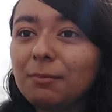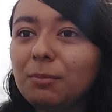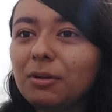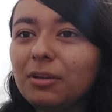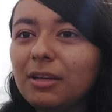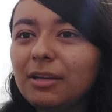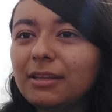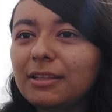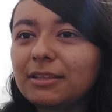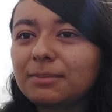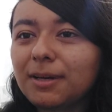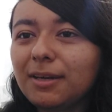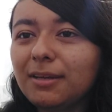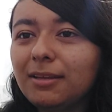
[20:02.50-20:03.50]
But like,
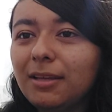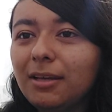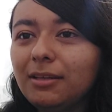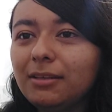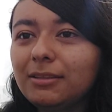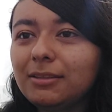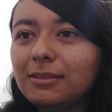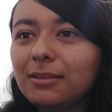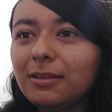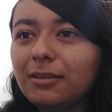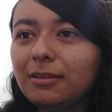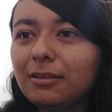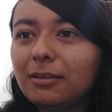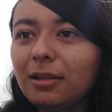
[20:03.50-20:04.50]
despite that, it's
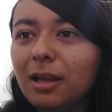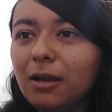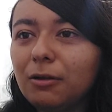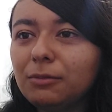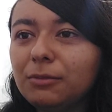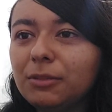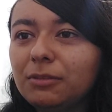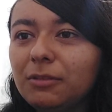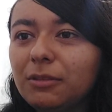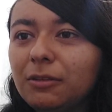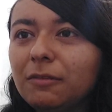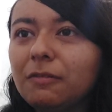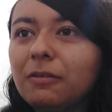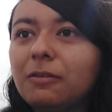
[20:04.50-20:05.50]
like now I'm
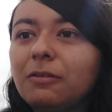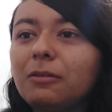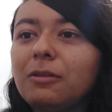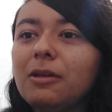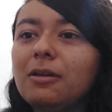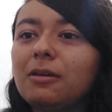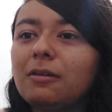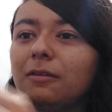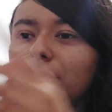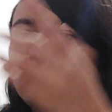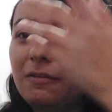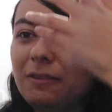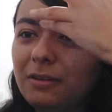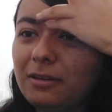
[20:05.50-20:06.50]
dreaming of, of an
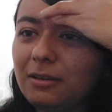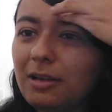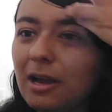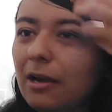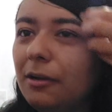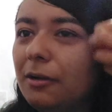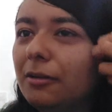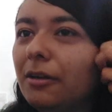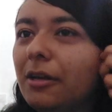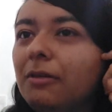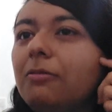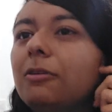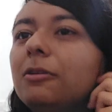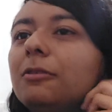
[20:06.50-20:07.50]
even higher
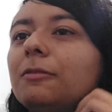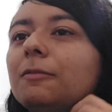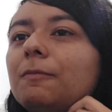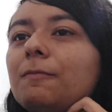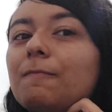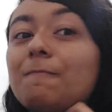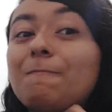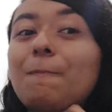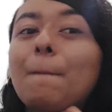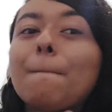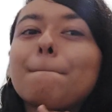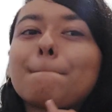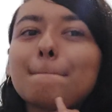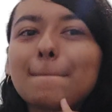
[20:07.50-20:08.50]
heaven.
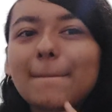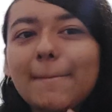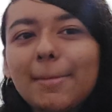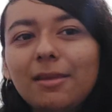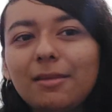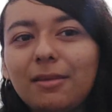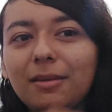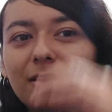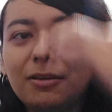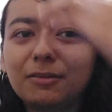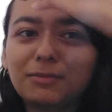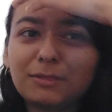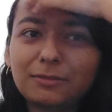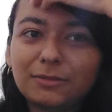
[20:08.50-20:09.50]
Mm,
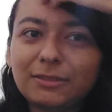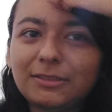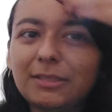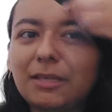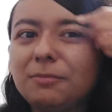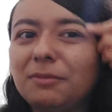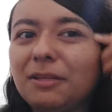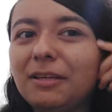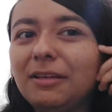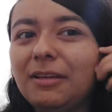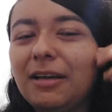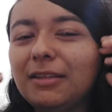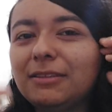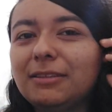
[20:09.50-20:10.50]
yeah, every time he
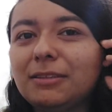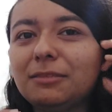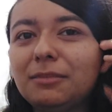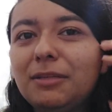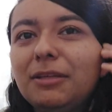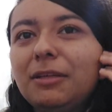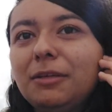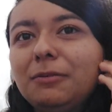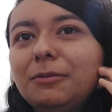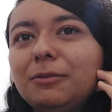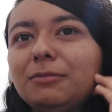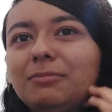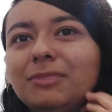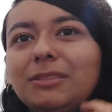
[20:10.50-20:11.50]
got something, it
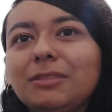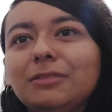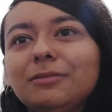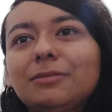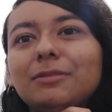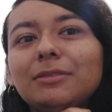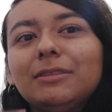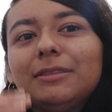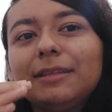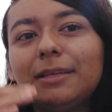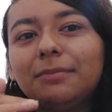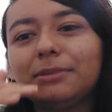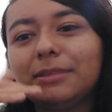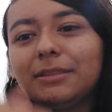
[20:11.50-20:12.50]
would, you know, it
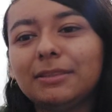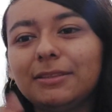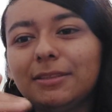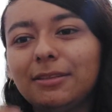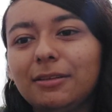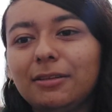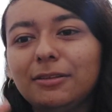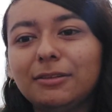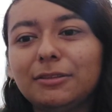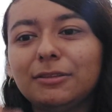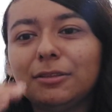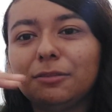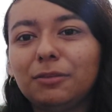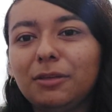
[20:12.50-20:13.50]
keep escalating to
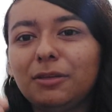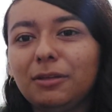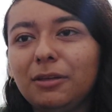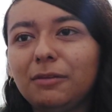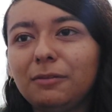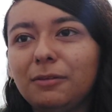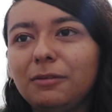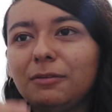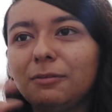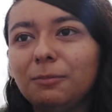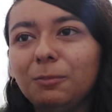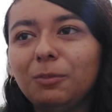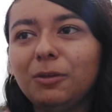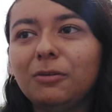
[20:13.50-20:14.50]
something
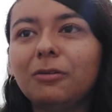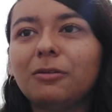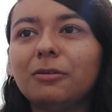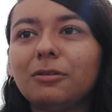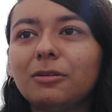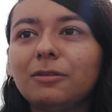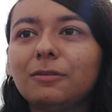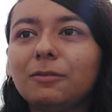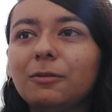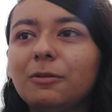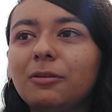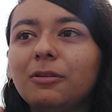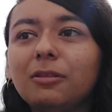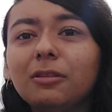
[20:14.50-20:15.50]
even bigger
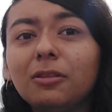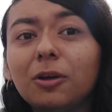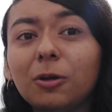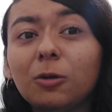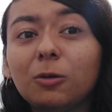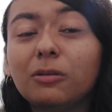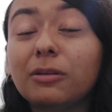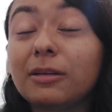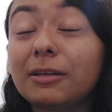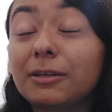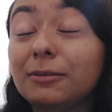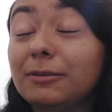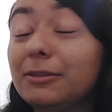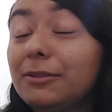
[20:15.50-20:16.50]
for the goal that
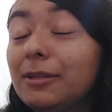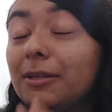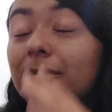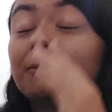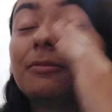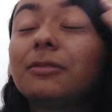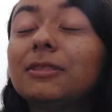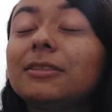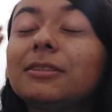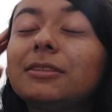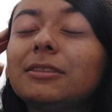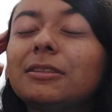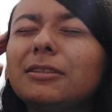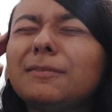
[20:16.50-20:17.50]
he was trying to
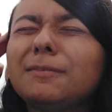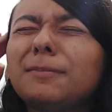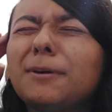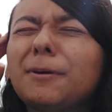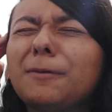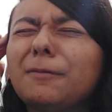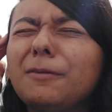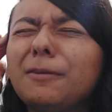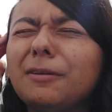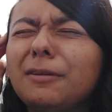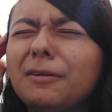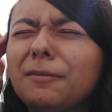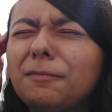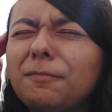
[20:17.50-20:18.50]
reach in part
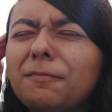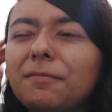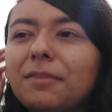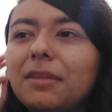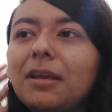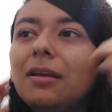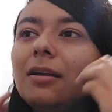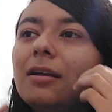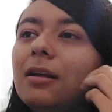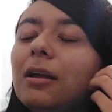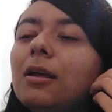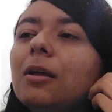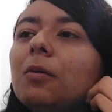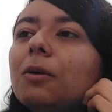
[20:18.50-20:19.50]
one.
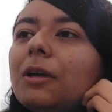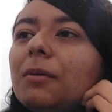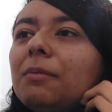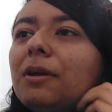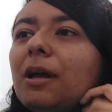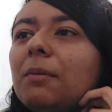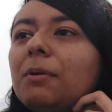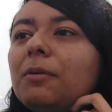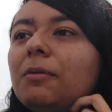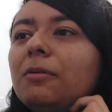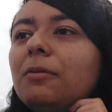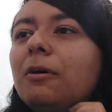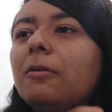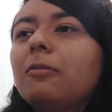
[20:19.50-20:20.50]
We can be happy
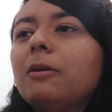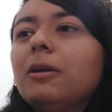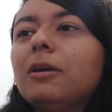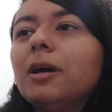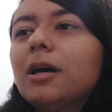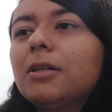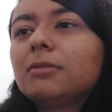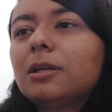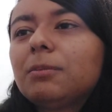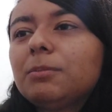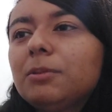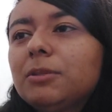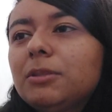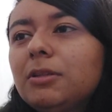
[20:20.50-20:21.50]
with what we got, right,
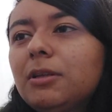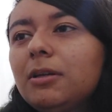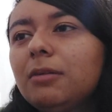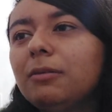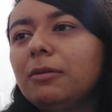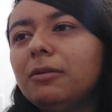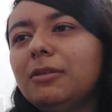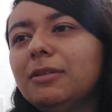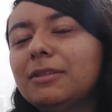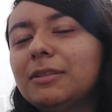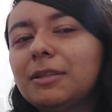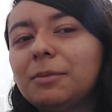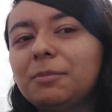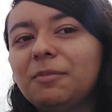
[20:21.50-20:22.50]
Pochita? We don't need
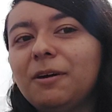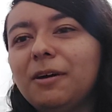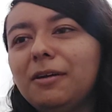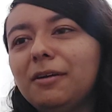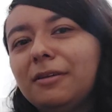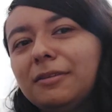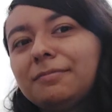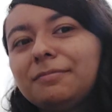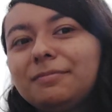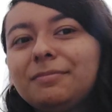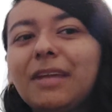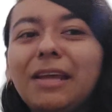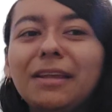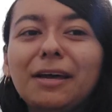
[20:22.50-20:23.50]
to keep fighting.
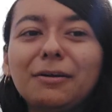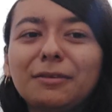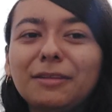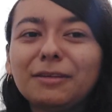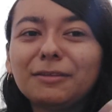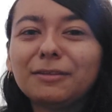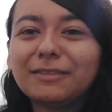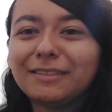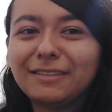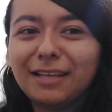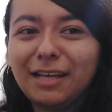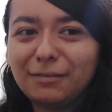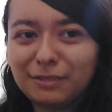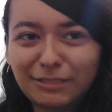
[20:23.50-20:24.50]
And that, that was the
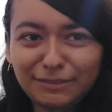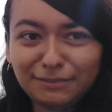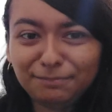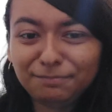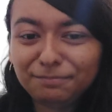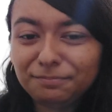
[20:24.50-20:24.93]
thing, right?